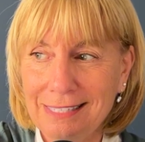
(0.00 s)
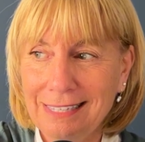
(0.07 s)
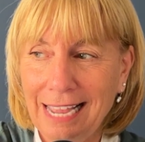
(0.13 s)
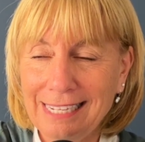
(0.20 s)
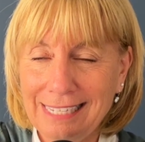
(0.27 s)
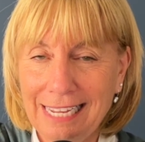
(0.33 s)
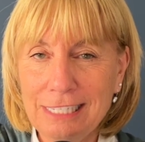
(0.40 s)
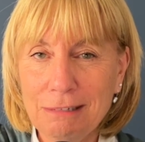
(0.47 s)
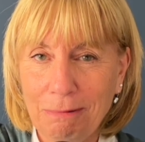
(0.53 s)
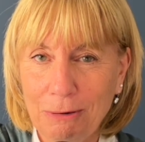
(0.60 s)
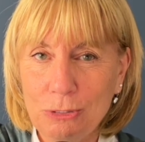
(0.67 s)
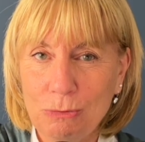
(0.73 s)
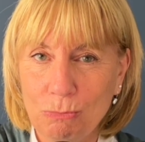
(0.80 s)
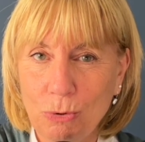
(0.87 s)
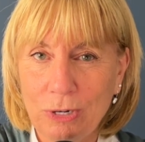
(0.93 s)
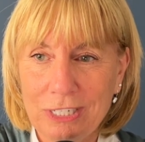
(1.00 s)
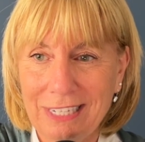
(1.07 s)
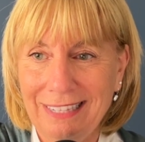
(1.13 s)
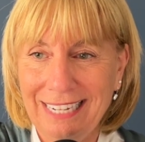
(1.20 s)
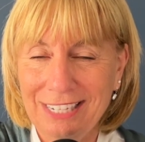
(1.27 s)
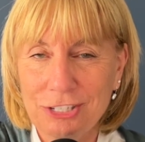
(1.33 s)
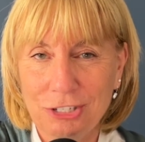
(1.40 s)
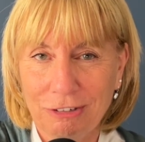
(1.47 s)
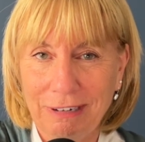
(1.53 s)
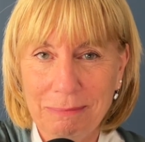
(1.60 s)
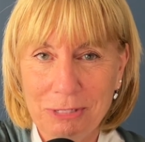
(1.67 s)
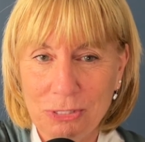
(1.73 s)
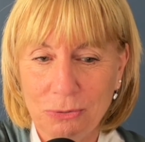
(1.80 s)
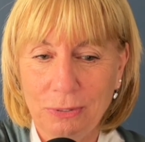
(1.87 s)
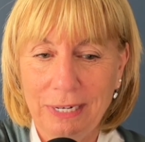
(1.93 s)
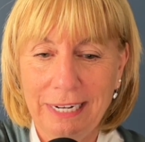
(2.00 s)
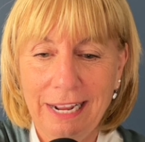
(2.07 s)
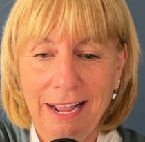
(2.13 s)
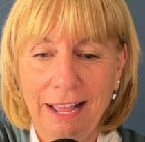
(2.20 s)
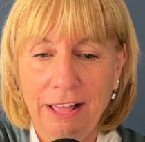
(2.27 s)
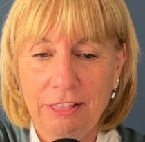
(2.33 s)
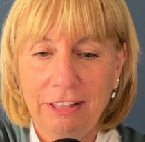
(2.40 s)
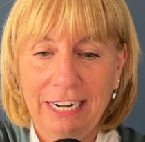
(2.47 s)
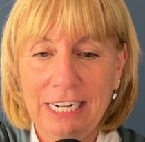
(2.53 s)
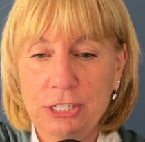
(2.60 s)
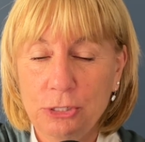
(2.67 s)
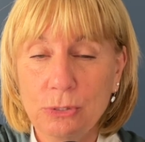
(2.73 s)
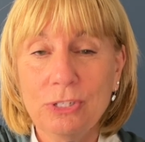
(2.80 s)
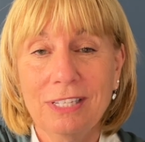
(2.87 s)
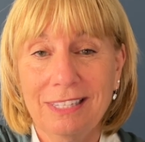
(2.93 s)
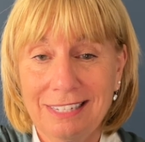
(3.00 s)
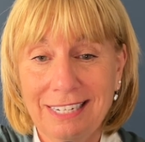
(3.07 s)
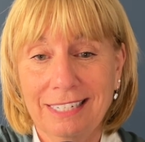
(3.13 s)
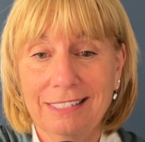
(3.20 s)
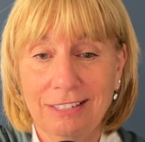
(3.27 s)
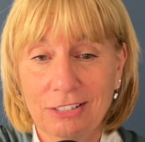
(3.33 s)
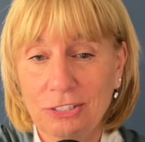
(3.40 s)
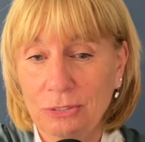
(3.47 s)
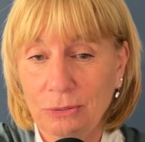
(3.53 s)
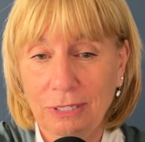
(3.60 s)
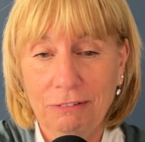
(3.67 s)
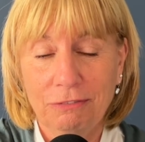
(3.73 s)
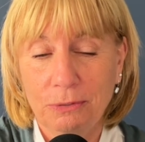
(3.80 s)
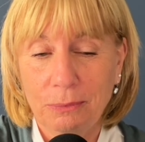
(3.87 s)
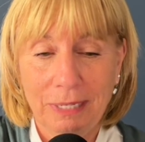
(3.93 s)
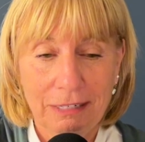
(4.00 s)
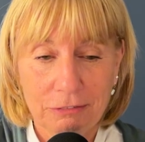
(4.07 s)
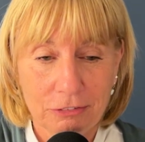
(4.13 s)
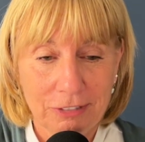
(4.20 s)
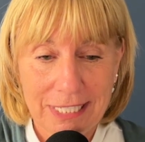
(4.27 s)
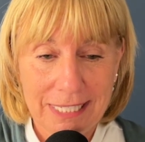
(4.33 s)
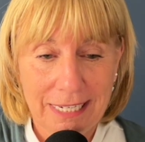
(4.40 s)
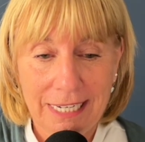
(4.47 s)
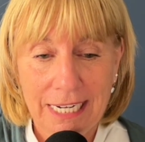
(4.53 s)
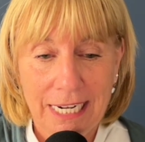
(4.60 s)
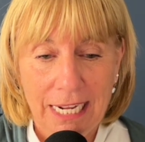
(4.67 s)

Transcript: tend to post more to the Instagram story than I do to the TikTok story for whatever reason.